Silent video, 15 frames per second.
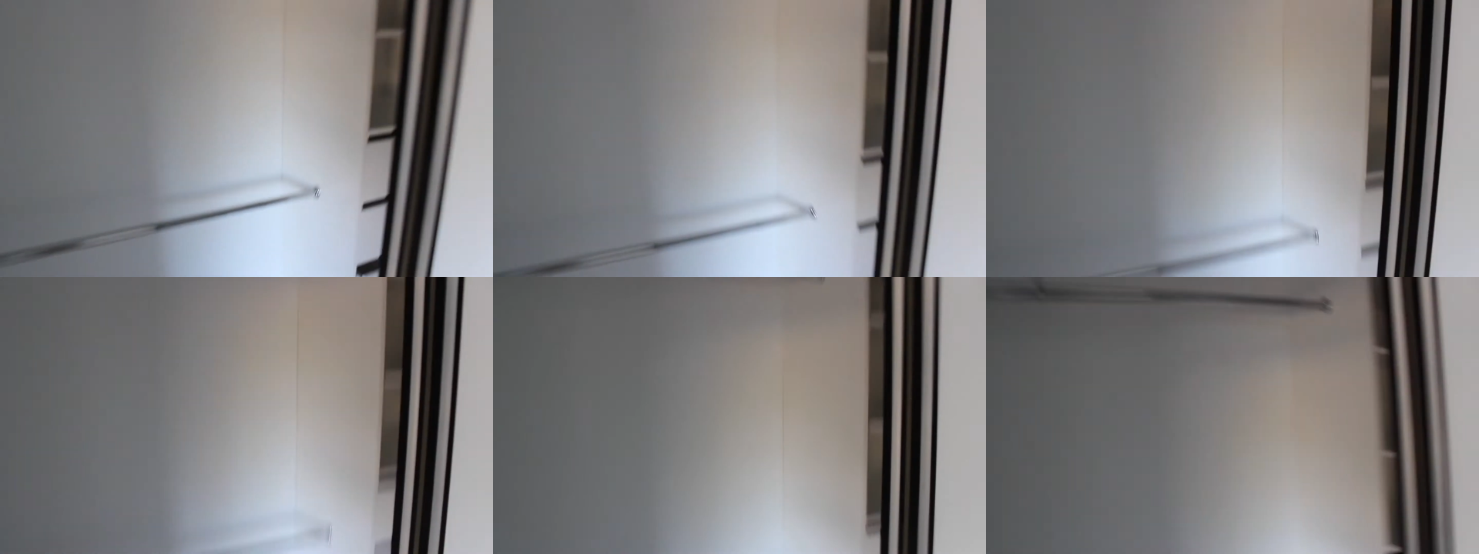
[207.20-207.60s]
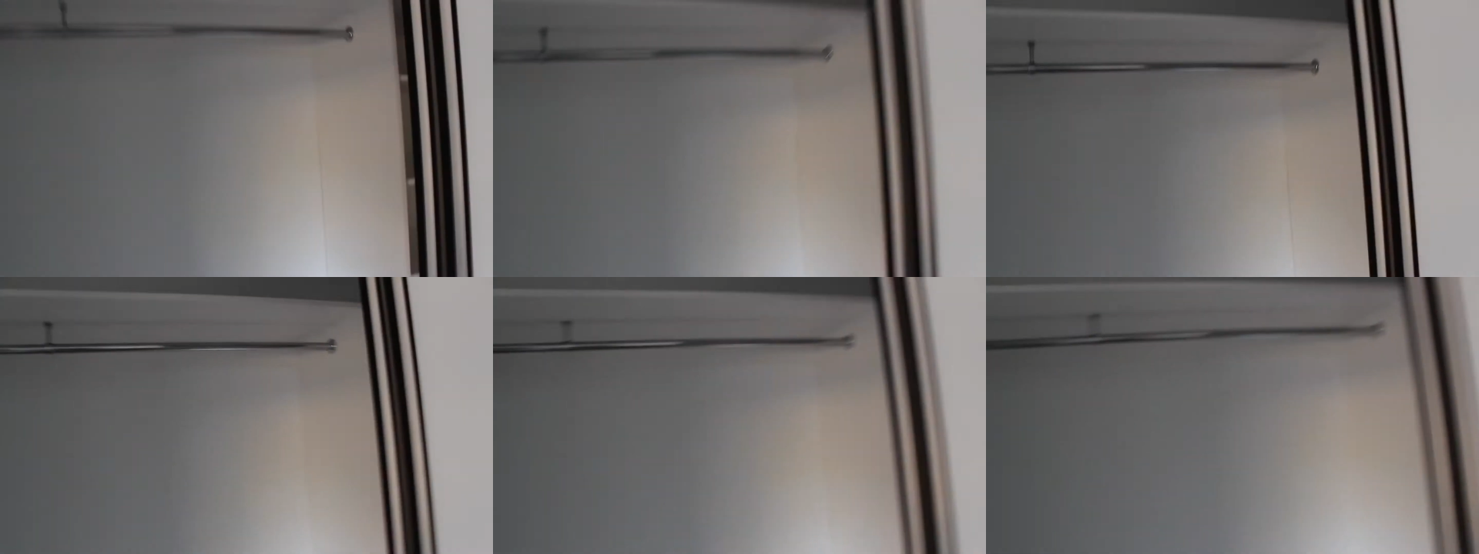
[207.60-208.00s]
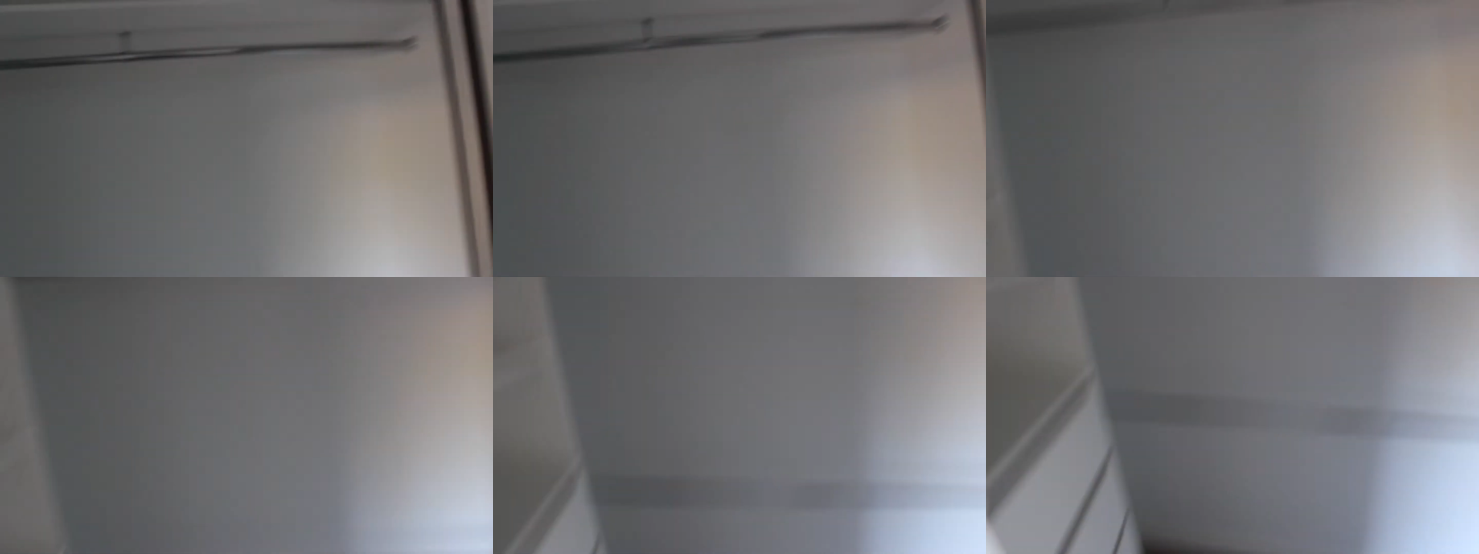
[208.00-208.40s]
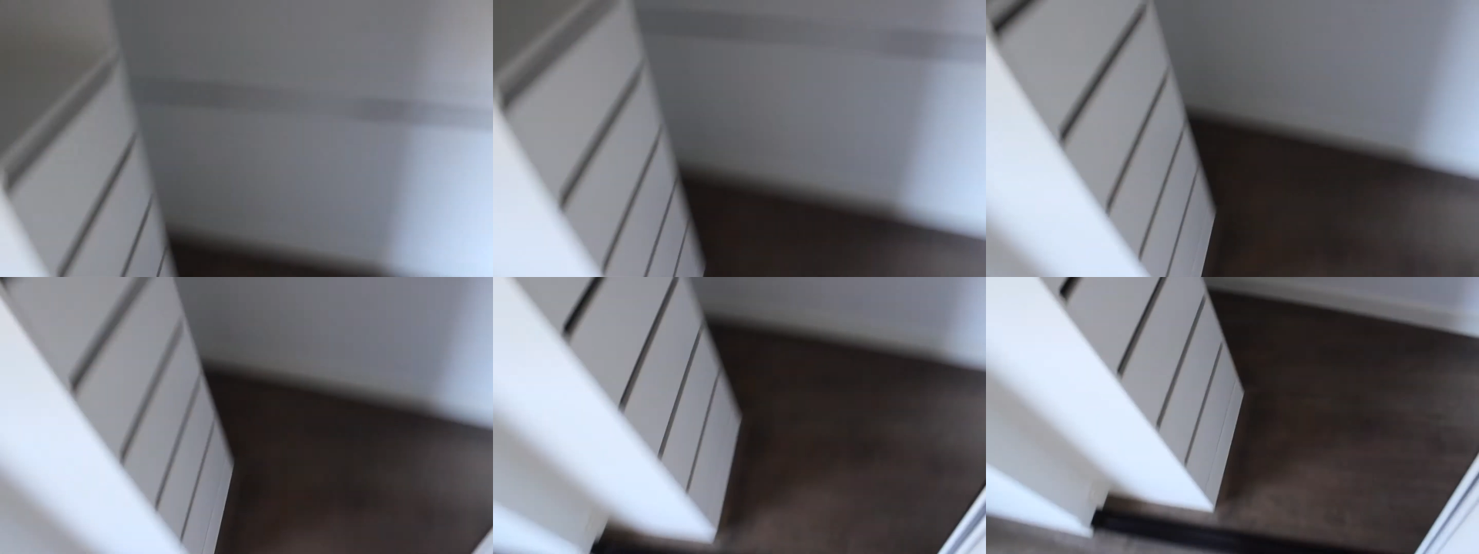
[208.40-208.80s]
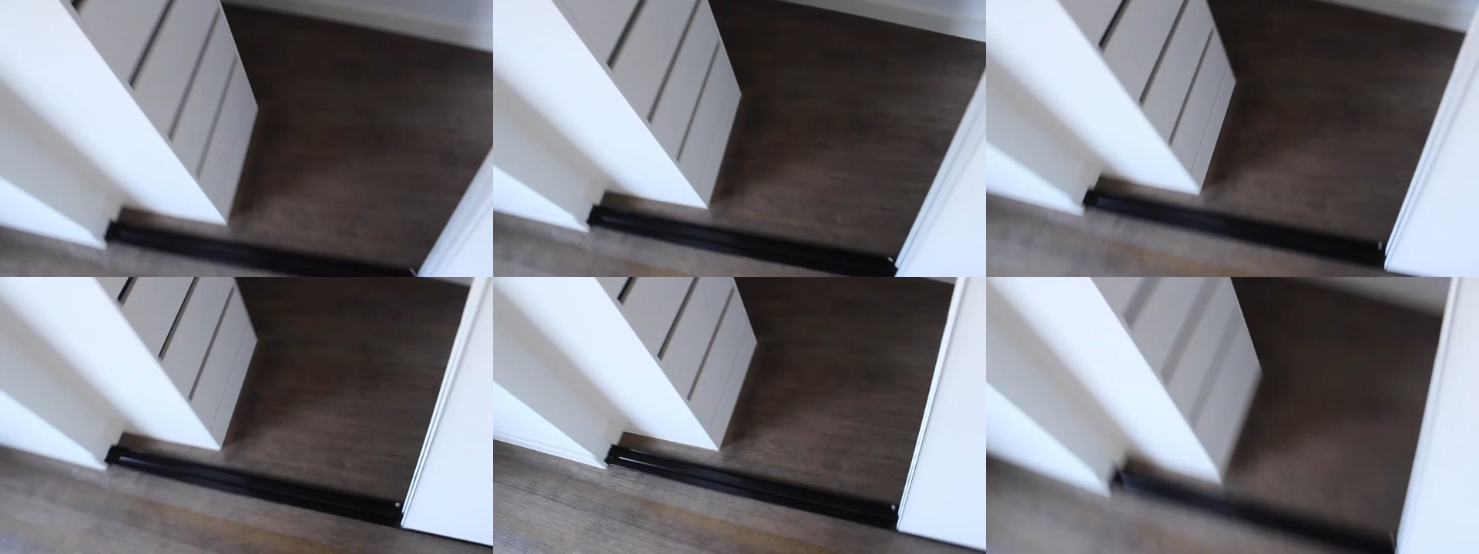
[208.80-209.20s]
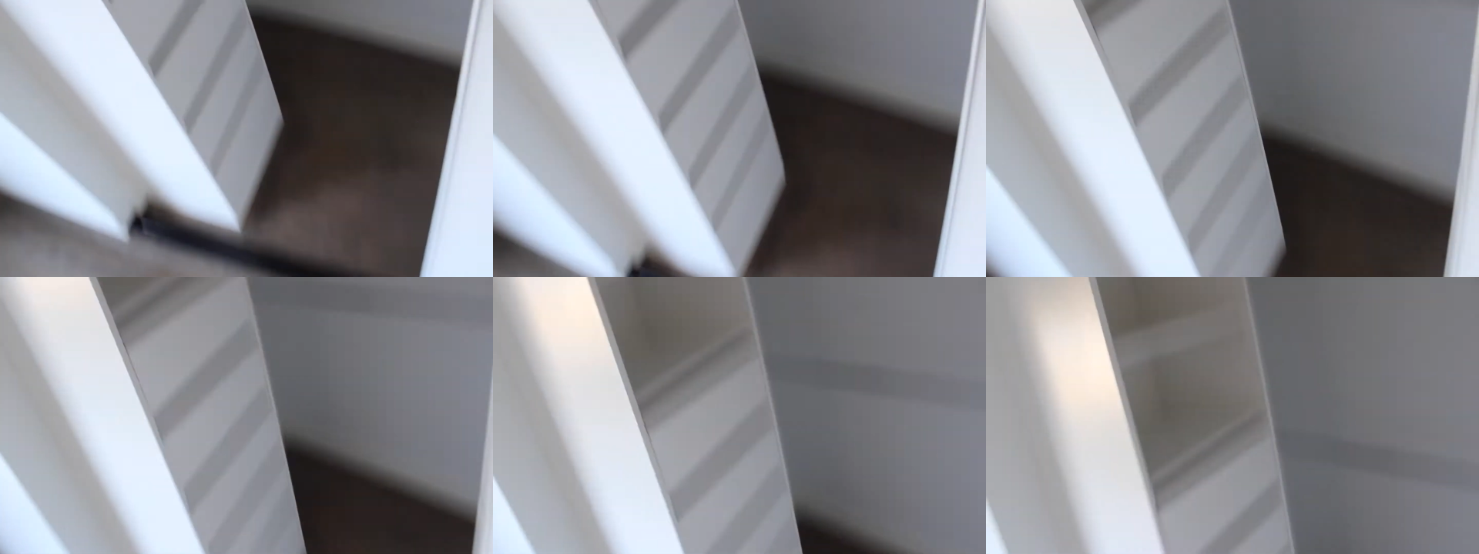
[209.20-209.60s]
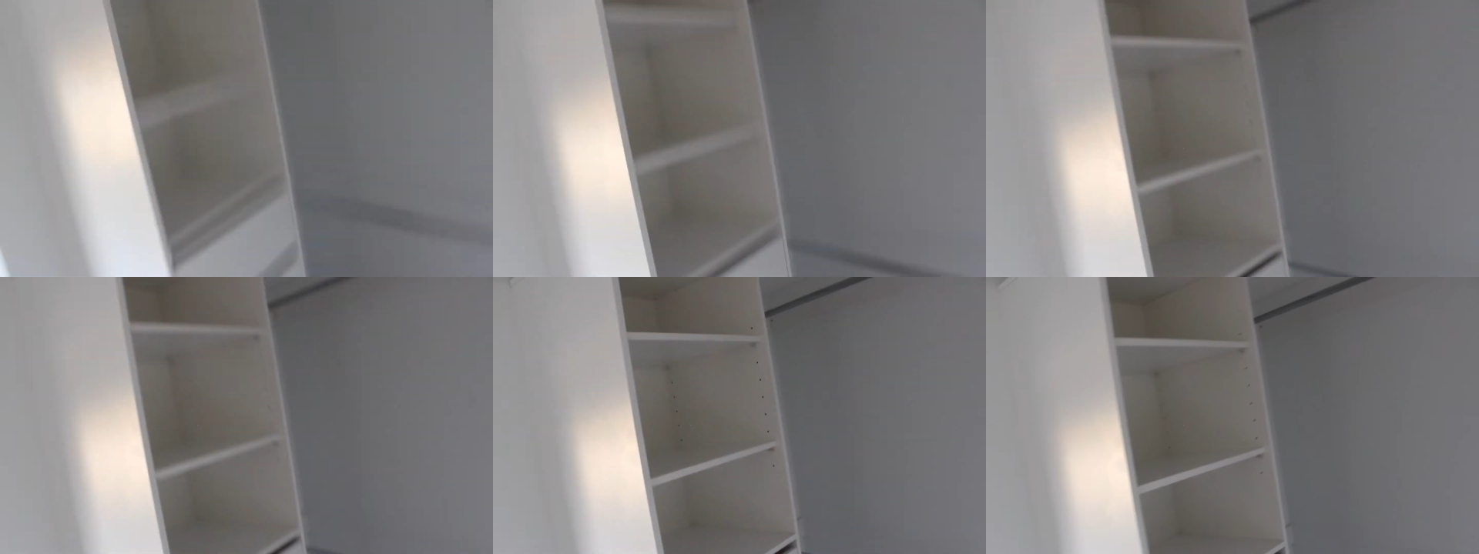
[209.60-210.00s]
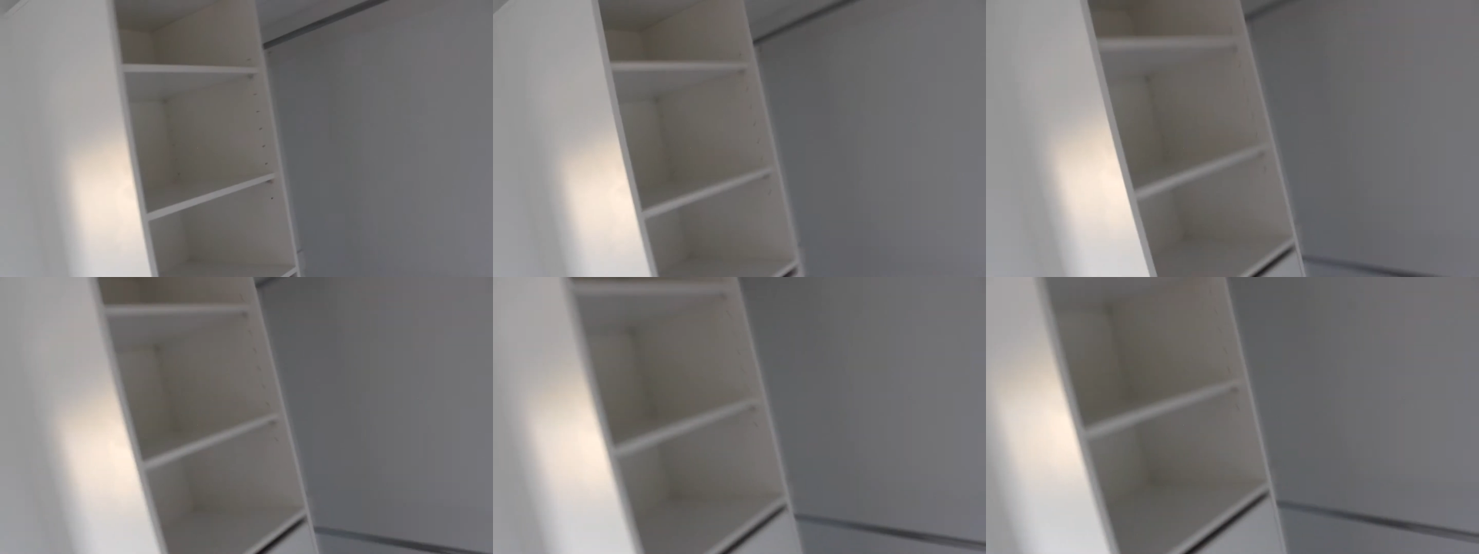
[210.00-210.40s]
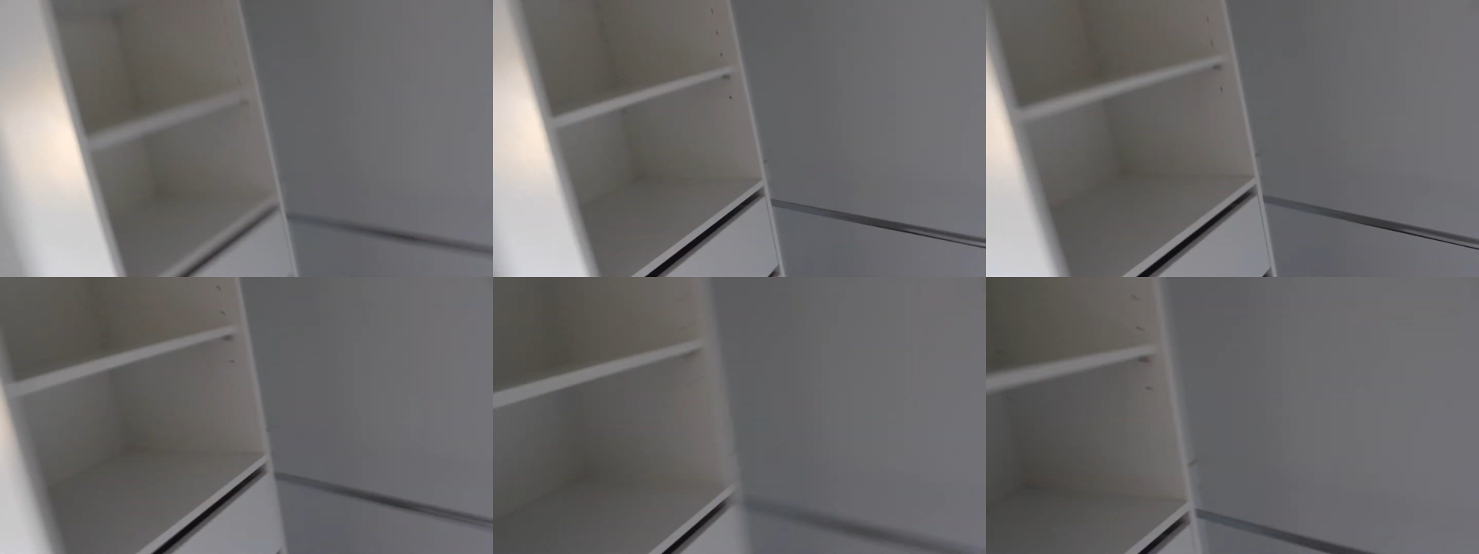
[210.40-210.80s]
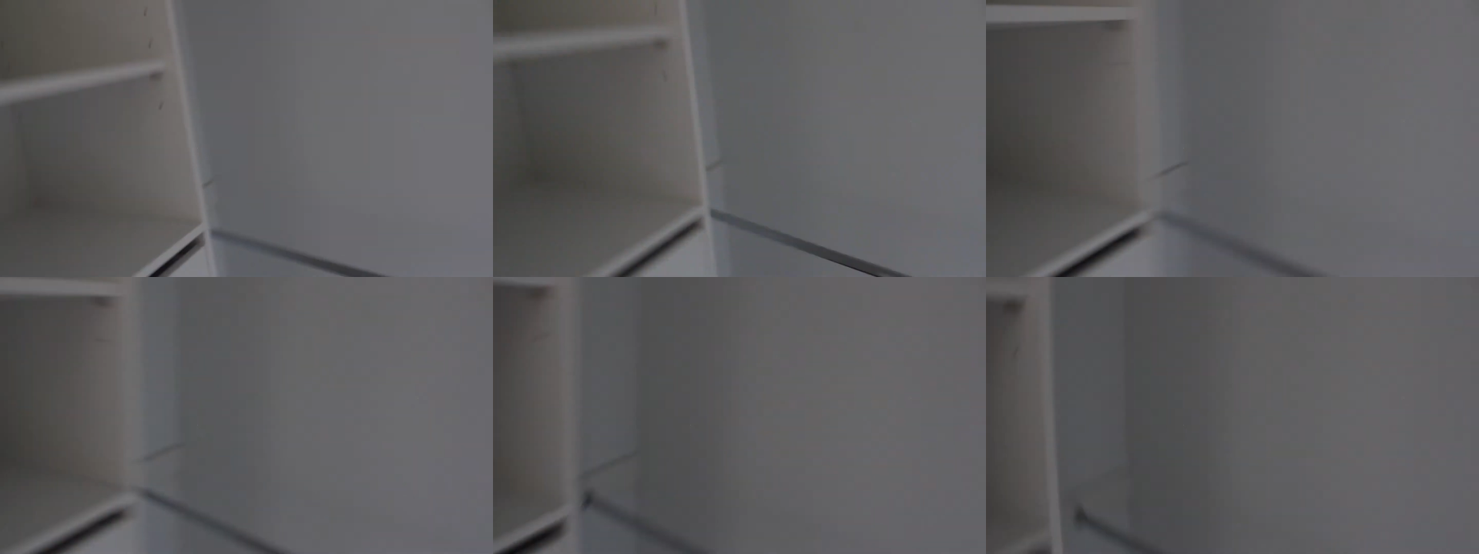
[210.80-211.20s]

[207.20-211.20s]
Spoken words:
No face is visible, so there are no lips to read.